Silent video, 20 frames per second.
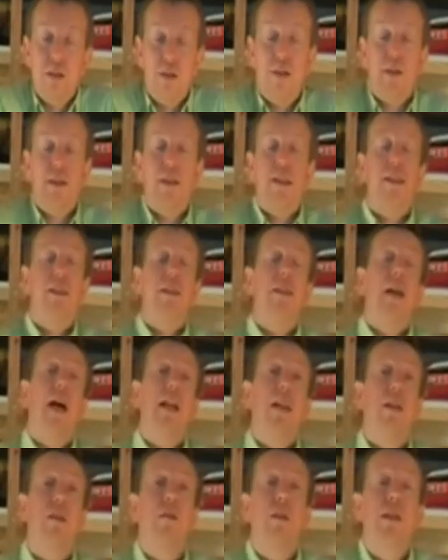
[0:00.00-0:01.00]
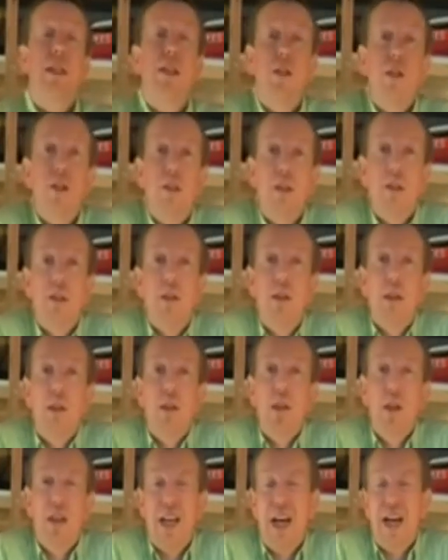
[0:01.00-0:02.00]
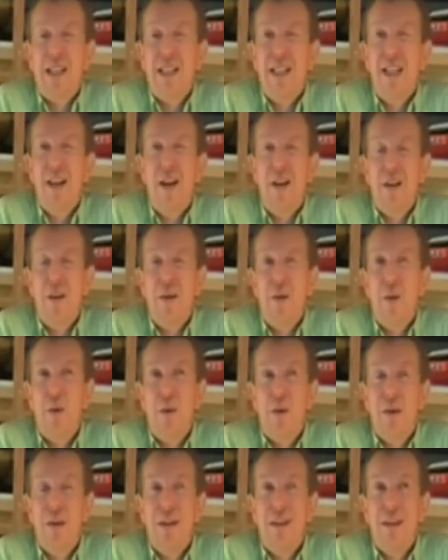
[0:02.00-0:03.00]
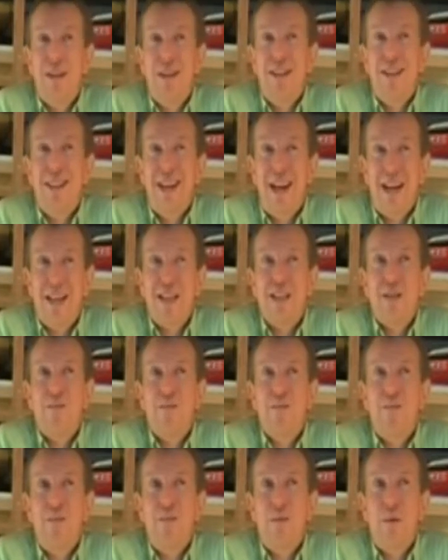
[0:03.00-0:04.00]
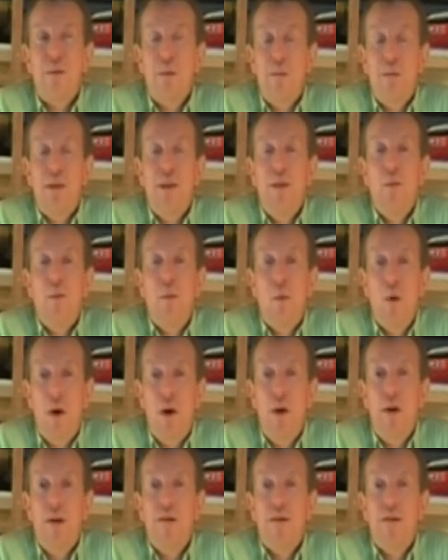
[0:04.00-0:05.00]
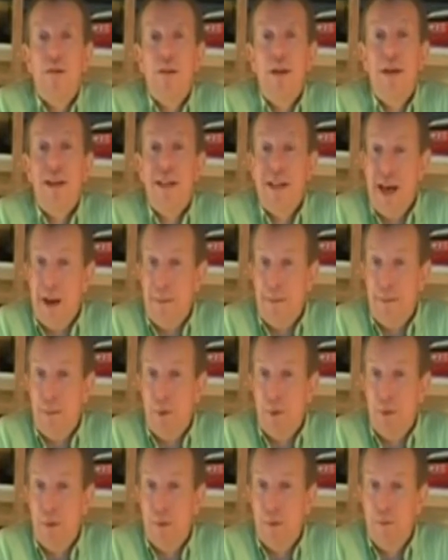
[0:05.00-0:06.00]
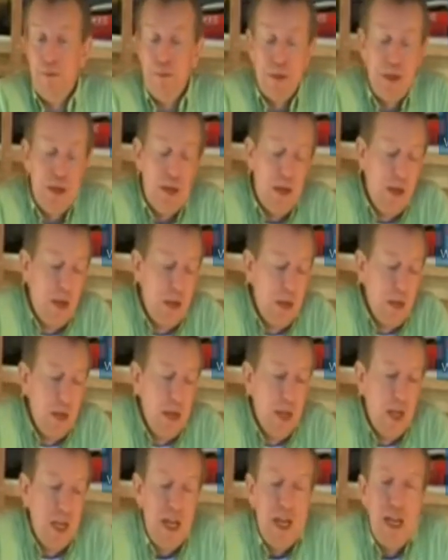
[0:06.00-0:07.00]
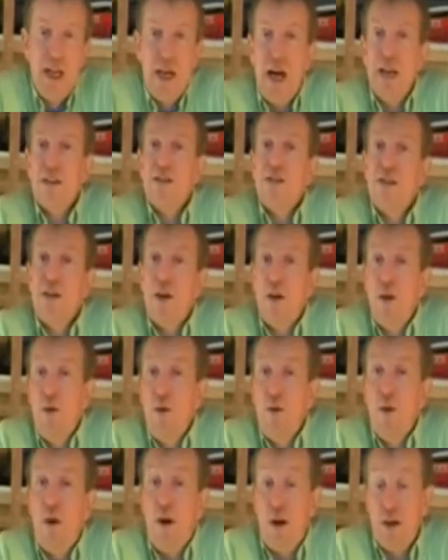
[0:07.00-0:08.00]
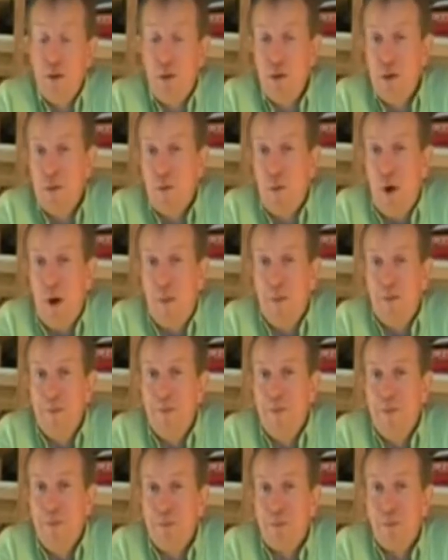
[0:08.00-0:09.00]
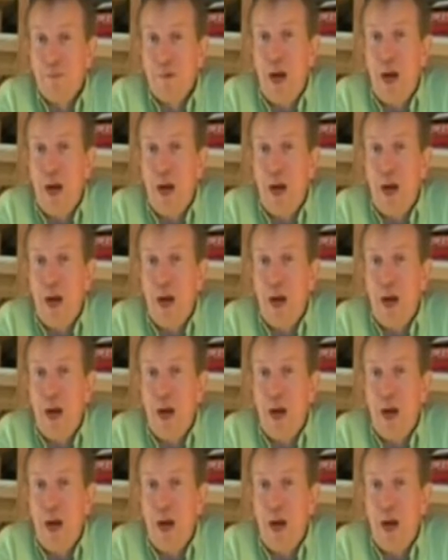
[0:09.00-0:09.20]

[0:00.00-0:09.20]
I sort of had a really good look at it. I thought that's probably worth a gamble, and so I ordered one.